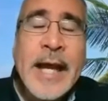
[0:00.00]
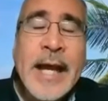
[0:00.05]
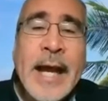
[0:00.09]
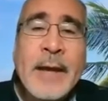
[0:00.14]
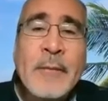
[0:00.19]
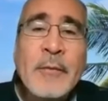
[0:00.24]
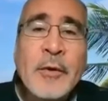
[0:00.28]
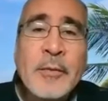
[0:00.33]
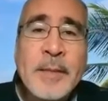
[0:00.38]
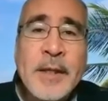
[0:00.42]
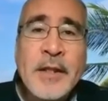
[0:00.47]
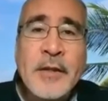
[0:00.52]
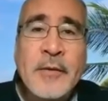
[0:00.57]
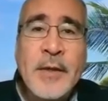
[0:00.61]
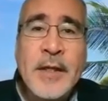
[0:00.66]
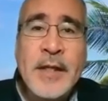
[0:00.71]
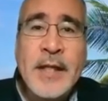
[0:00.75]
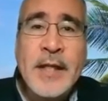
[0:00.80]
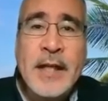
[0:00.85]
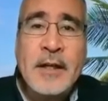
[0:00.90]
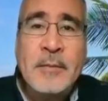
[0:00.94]
I will be the
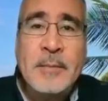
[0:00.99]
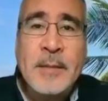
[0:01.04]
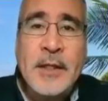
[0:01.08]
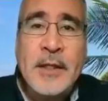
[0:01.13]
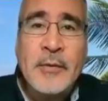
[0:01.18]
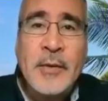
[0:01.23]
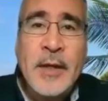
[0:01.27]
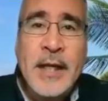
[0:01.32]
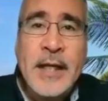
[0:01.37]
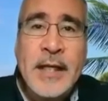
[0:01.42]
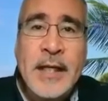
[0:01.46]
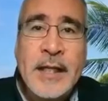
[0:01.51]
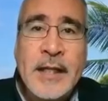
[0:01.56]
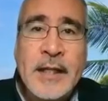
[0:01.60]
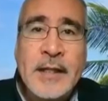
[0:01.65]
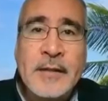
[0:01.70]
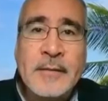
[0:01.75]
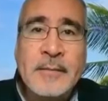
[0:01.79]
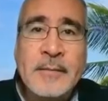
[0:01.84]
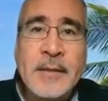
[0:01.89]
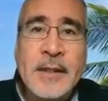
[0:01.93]
one that'll be grading
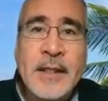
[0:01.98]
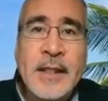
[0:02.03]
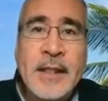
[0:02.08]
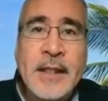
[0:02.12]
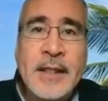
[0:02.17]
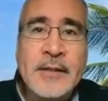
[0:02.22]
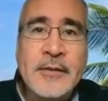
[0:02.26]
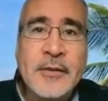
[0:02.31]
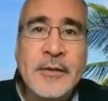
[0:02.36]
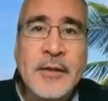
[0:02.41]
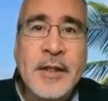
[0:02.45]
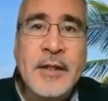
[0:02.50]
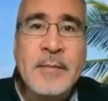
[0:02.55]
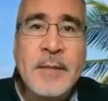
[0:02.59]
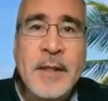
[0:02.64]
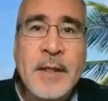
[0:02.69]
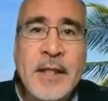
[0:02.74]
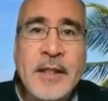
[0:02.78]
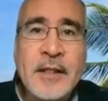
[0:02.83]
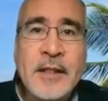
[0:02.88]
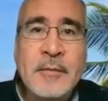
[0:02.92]
them. Uh, so give
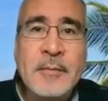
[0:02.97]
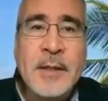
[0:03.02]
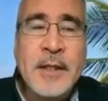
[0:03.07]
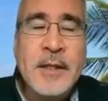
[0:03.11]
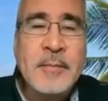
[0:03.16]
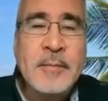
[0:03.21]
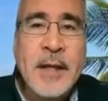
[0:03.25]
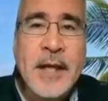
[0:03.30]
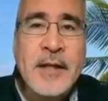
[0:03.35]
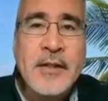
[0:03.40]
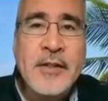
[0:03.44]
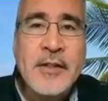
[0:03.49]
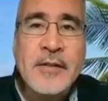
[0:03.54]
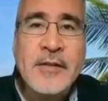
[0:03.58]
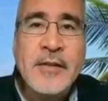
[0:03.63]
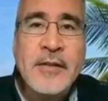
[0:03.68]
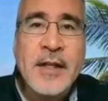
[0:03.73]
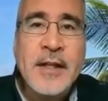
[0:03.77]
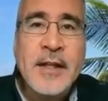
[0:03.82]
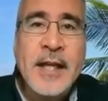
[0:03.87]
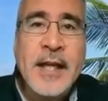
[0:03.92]
me a little bit of
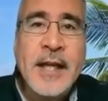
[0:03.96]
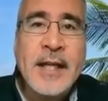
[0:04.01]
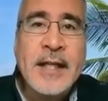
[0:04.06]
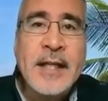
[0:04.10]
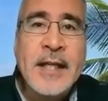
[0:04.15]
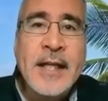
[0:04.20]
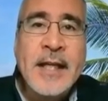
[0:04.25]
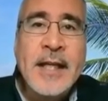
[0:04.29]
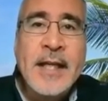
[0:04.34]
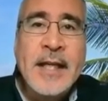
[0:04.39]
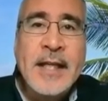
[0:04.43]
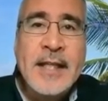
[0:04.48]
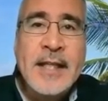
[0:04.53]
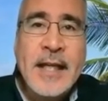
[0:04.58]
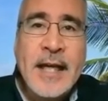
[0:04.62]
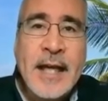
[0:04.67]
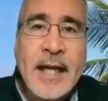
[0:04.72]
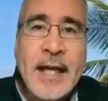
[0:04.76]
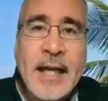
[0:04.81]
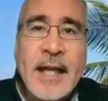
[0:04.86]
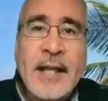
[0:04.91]
patience on that. The
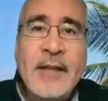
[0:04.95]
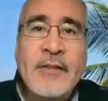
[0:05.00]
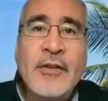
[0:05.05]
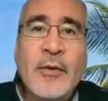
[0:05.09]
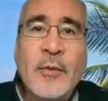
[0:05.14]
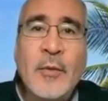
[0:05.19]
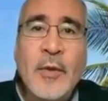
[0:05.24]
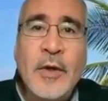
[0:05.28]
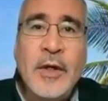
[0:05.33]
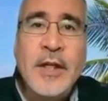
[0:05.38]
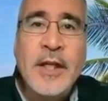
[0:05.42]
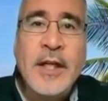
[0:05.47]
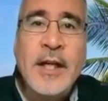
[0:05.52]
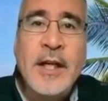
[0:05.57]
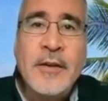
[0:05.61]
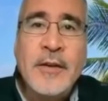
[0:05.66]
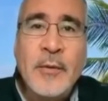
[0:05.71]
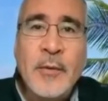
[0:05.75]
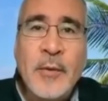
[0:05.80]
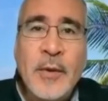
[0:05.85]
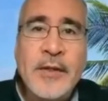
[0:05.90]
IAs are working
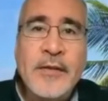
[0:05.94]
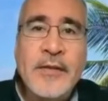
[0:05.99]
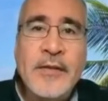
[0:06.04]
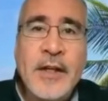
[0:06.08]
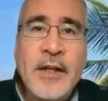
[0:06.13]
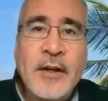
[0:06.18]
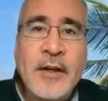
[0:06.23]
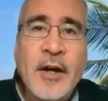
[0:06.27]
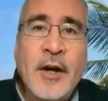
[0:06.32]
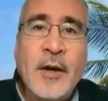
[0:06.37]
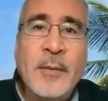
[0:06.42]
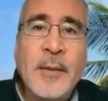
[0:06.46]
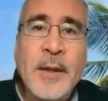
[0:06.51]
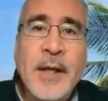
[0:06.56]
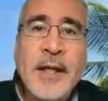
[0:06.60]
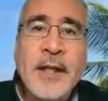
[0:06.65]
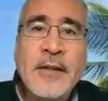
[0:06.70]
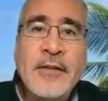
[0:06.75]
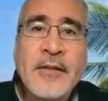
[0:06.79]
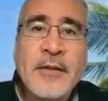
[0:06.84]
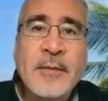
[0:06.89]
on the ones that are
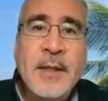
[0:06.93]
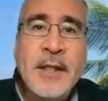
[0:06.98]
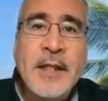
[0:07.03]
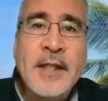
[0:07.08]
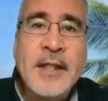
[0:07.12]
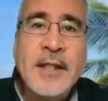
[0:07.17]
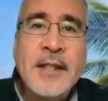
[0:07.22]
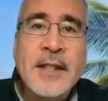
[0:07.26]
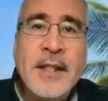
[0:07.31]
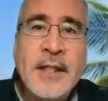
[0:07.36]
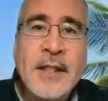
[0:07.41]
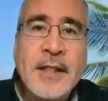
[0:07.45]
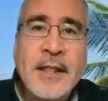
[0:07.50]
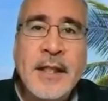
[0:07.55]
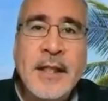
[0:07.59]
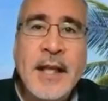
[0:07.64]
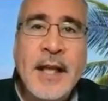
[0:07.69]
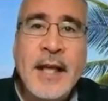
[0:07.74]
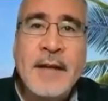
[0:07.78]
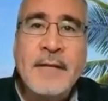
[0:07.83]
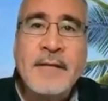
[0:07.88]
already submitted.
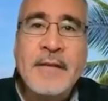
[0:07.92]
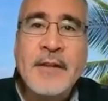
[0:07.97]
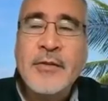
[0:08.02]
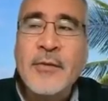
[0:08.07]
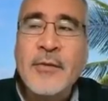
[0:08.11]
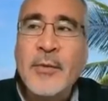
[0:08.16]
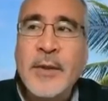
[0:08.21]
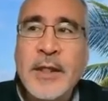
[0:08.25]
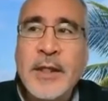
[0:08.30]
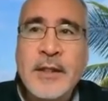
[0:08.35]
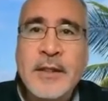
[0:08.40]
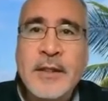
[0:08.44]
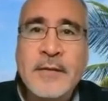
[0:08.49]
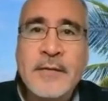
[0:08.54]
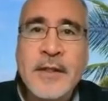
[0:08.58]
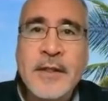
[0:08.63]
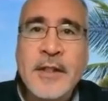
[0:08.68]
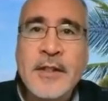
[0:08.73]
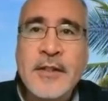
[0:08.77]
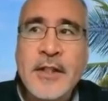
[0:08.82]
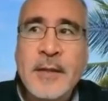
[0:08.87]
They have this week to
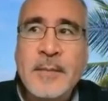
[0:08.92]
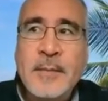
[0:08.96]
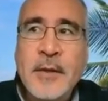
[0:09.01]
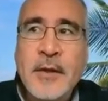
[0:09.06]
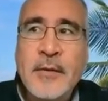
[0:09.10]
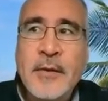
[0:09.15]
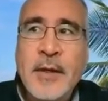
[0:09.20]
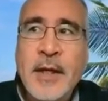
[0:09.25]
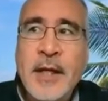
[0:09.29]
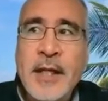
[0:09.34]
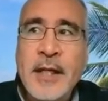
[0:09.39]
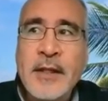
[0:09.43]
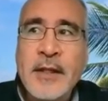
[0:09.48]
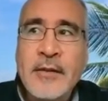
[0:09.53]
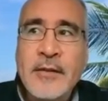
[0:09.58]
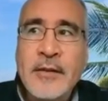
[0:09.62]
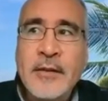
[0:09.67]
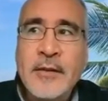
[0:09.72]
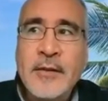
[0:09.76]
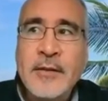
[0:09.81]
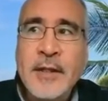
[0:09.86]
finish up the grading.
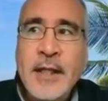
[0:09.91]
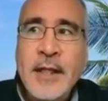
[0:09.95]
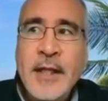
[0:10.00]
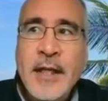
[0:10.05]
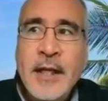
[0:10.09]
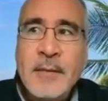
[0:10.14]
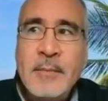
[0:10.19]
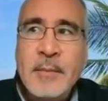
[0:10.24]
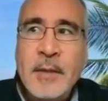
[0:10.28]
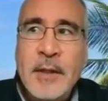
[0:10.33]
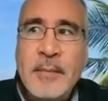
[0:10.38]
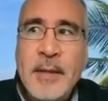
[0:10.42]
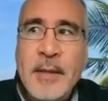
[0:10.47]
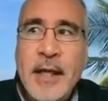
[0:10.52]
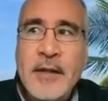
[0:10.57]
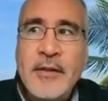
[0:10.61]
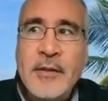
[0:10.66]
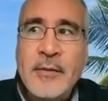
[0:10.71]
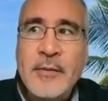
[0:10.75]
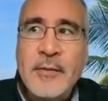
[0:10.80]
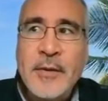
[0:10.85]
So be
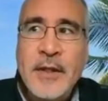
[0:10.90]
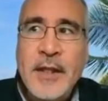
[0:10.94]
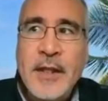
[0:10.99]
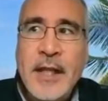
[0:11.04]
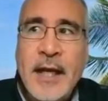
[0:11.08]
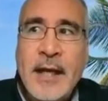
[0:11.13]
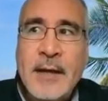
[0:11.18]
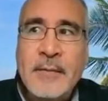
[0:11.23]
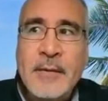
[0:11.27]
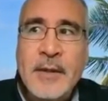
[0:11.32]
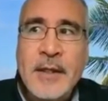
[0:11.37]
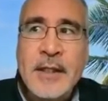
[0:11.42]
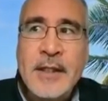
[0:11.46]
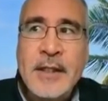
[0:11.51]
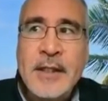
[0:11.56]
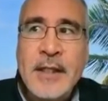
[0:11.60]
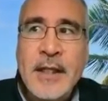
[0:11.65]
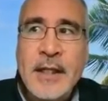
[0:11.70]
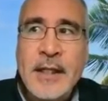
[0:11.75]
patient with that one.